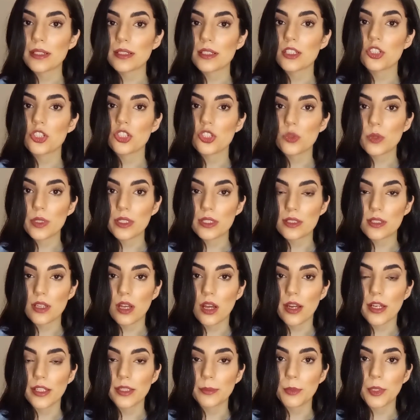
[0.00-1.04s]
a
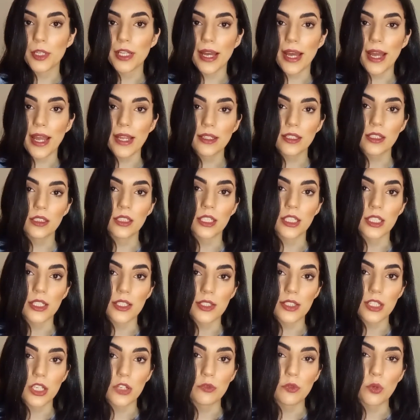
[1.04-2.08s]
suicide by hanging
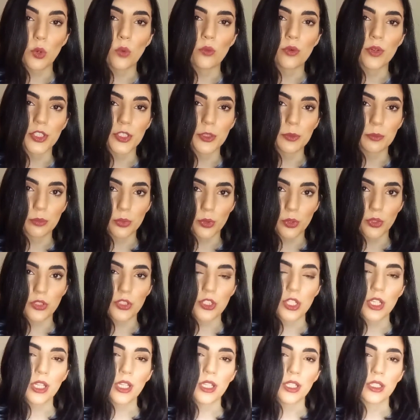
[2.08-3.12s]
herself over the books
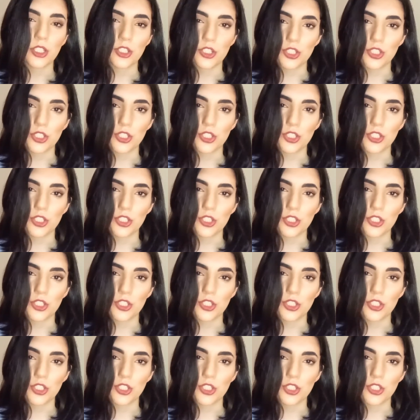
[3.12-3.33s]
that she